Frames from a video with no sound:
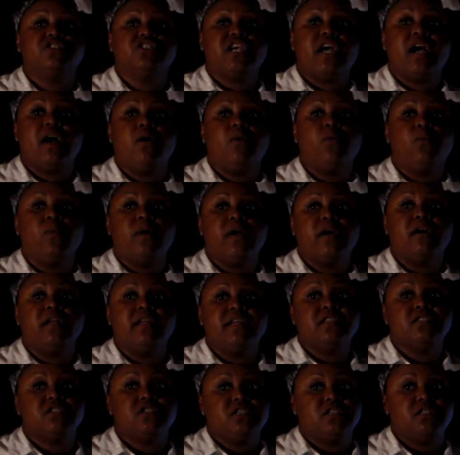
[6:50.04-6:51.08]
child well
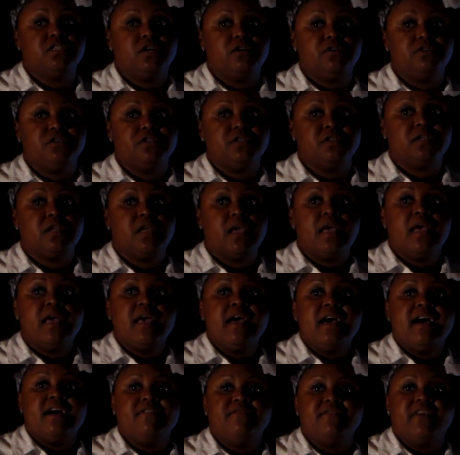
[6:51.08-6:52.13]
into adulthood,
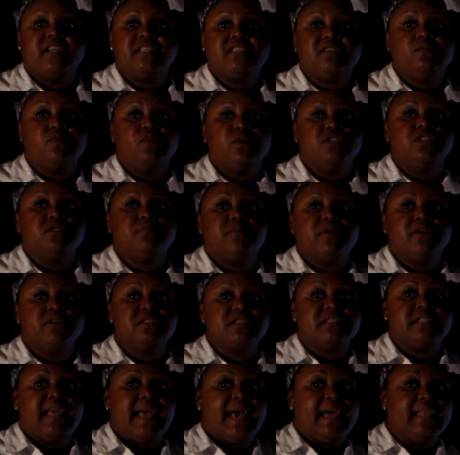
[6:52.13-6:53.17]
affecting one's
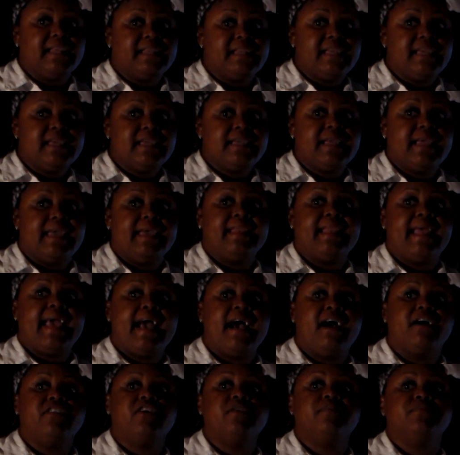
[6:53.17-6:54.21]
personality and
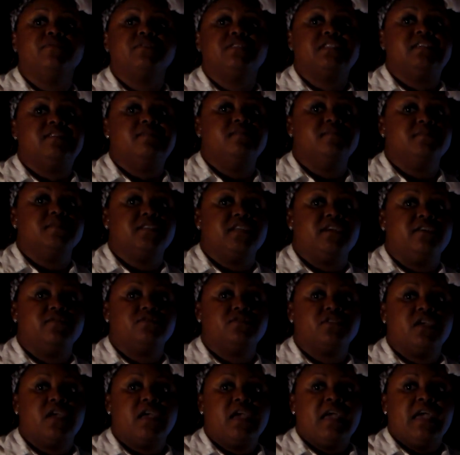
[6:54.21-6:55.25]
how they perceive
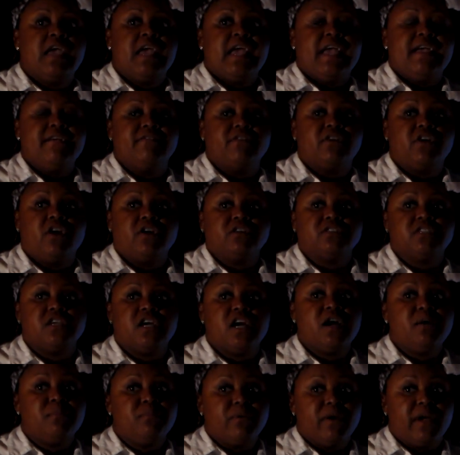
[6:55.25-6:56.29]
themselves. In regard
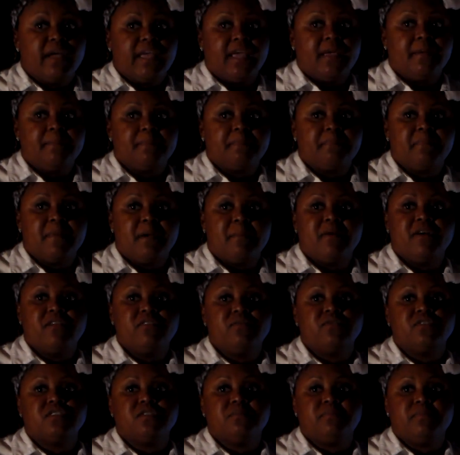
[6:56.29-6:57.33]
to upbringing, my
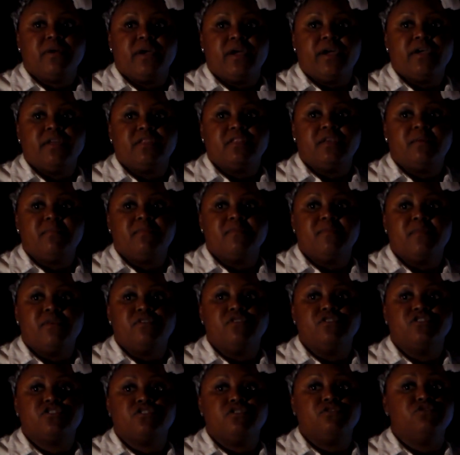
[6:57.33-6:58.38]
mother was the parent that
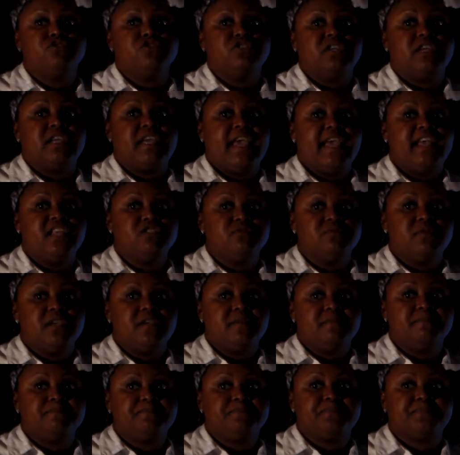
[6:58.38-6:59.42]
promoted social
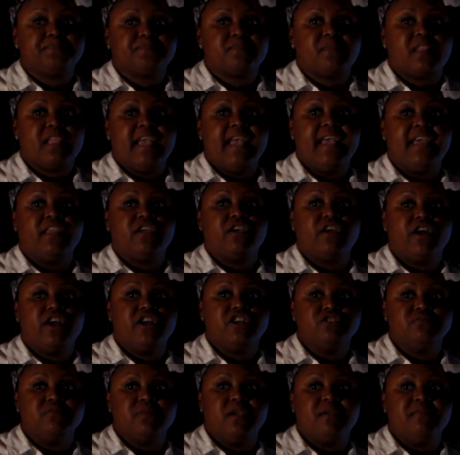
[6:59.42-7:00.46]
engagement and
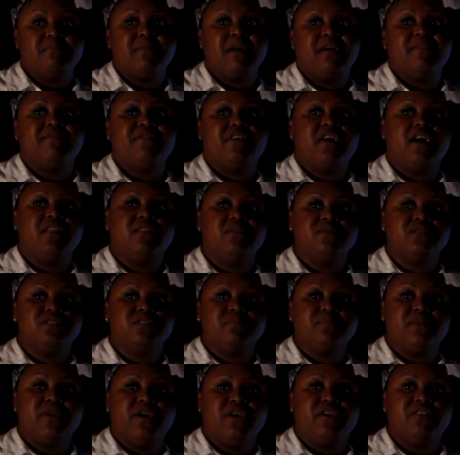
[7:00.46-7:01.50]
encouragement. My father was
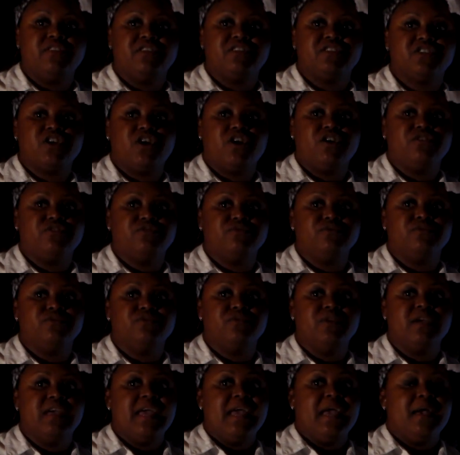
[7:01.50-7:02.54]
the parent taught
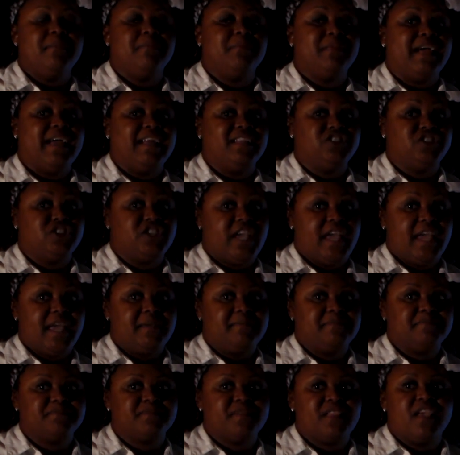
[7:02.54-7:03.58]
through implying
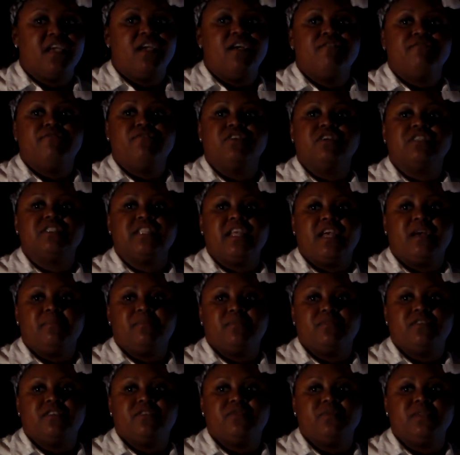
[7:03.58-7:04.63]
shame. For
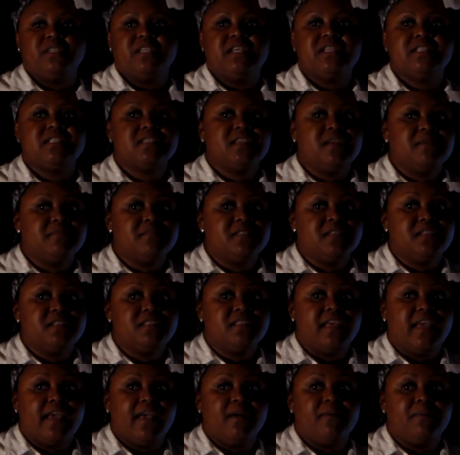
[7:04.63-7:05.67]
example, if we did
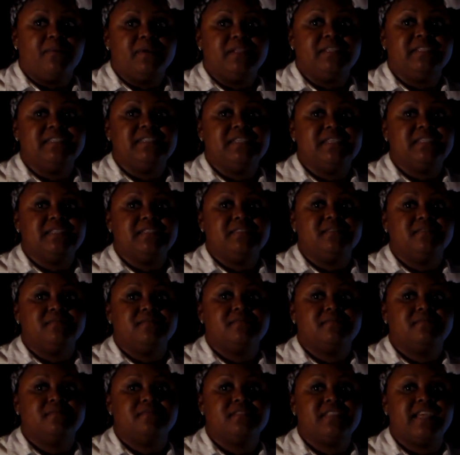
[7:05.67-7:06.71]
something that we didn't
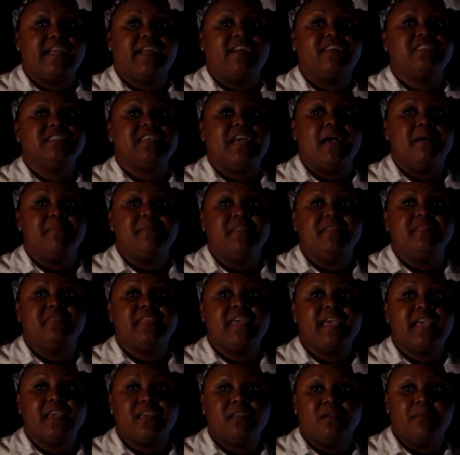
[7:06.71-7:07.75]
take our time in
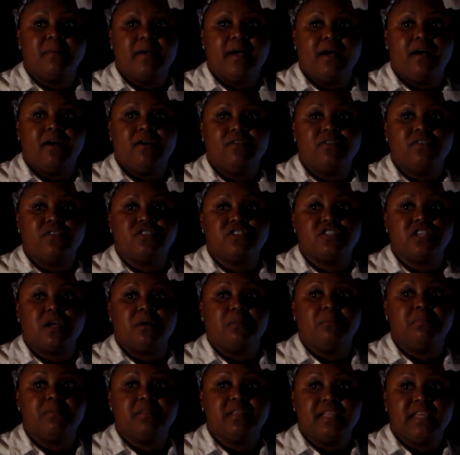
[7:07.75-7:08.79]
thinking about to
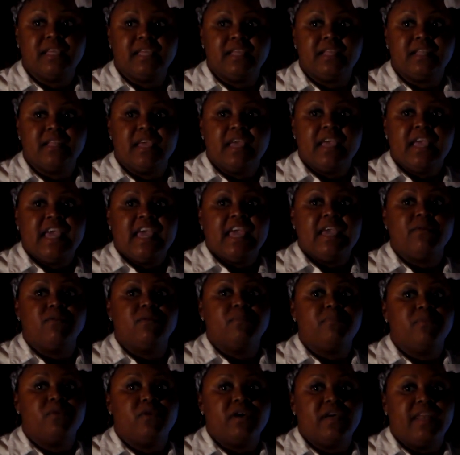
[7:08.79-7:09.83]
complete, he
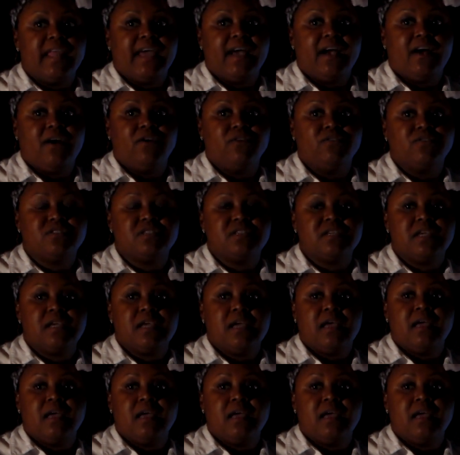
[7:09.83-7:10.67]
would point out